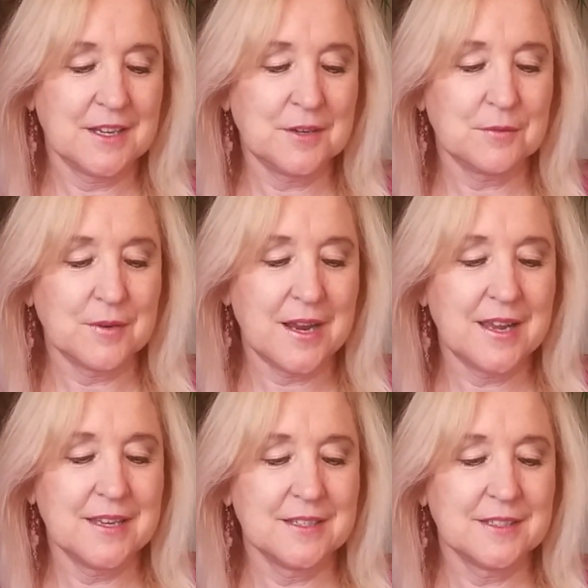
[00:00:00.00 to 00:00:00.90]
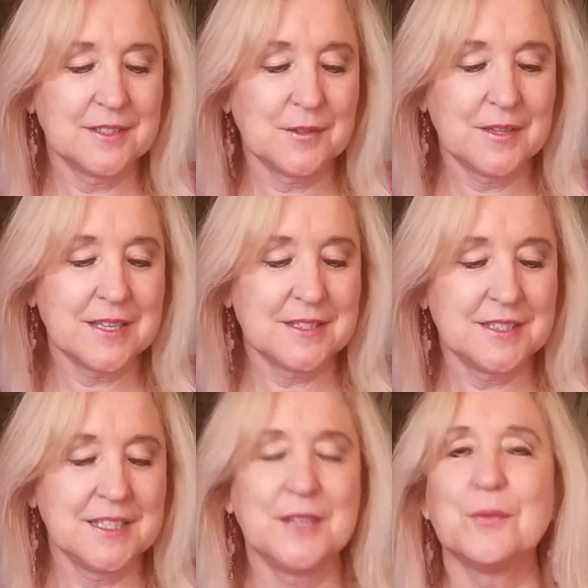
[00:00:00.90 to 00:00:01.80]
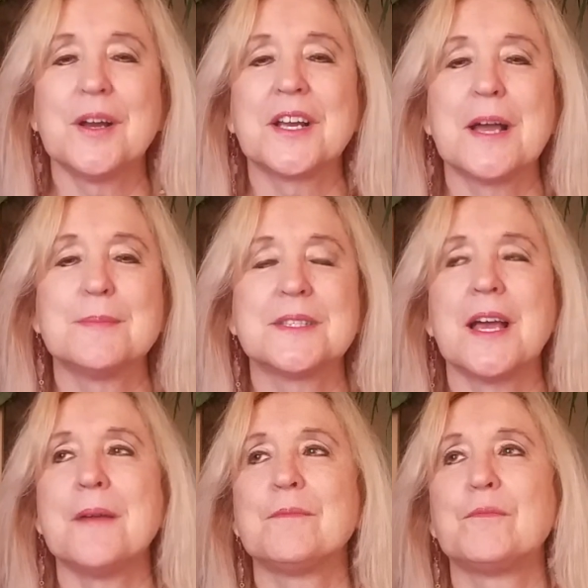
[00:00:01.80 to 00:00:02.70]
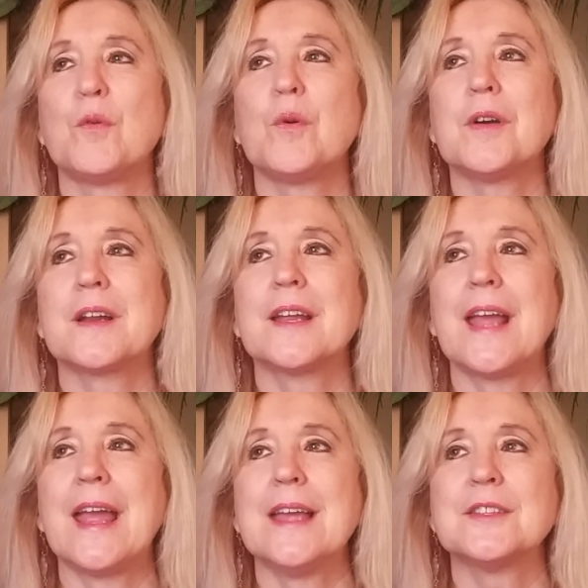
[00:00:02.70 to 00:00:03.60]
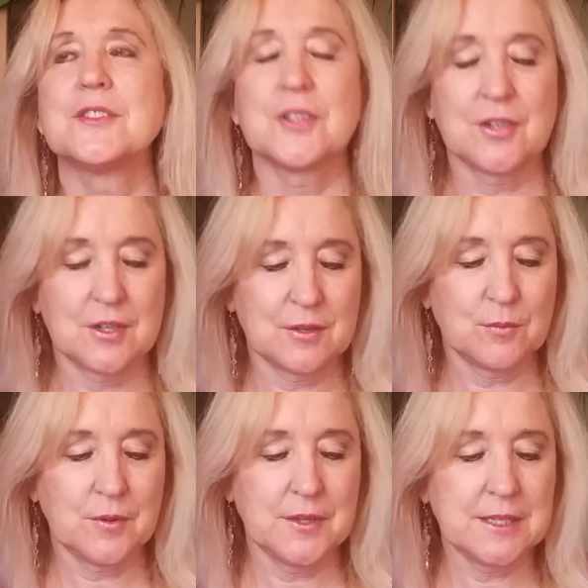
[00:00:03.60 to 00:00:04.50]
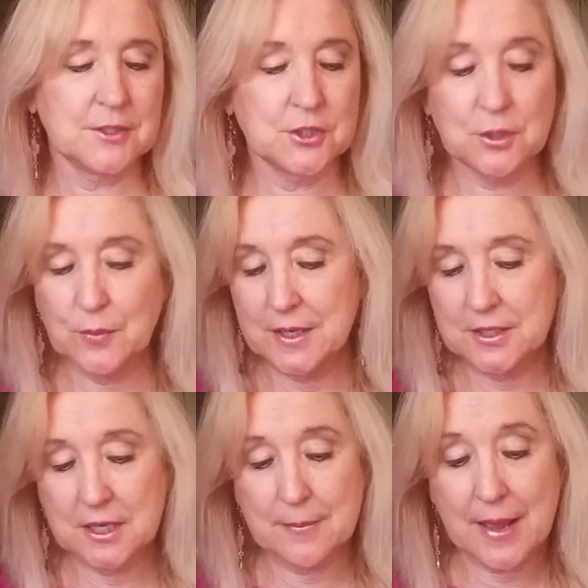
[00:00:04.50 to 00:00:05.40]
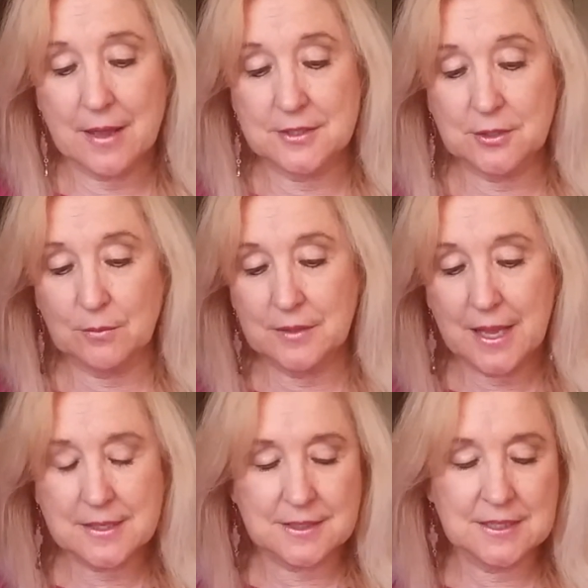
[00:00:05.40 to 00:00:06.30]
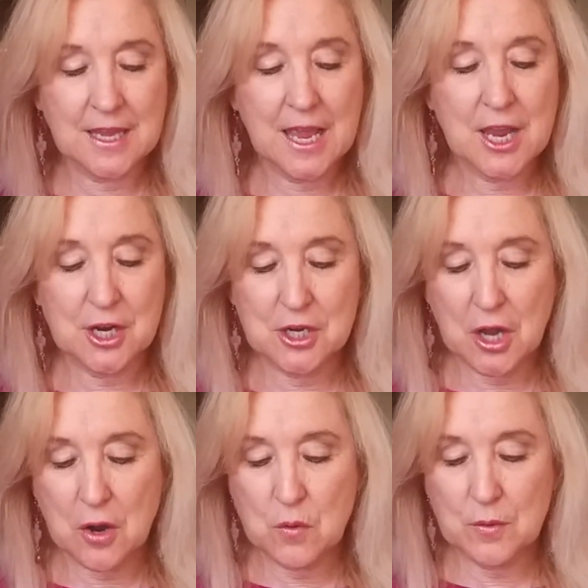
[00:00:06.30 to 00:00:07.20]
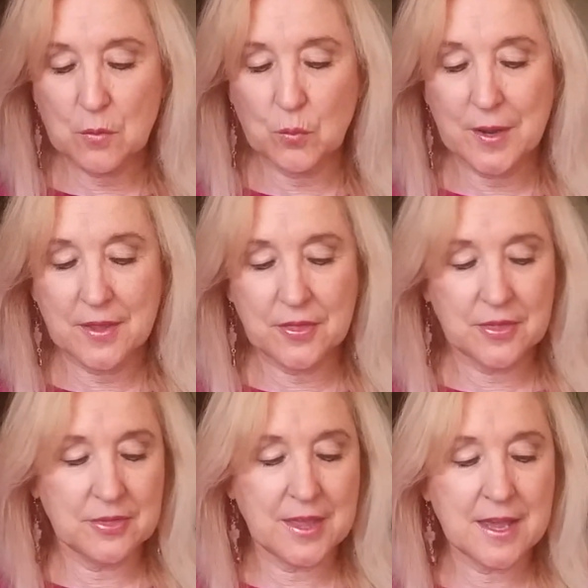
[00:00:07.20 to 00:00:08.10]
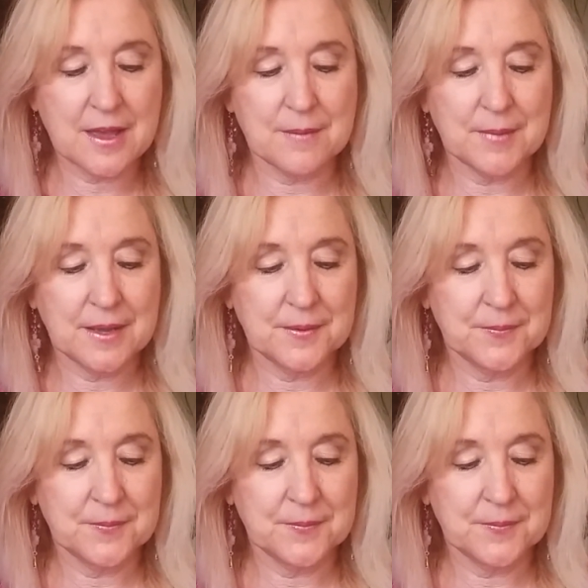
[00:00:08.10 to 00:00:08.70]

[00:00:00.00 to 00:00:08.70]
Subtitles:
All right, so let's see what comes up for Cancer. Well, these two wanted to come out, so let's go with them.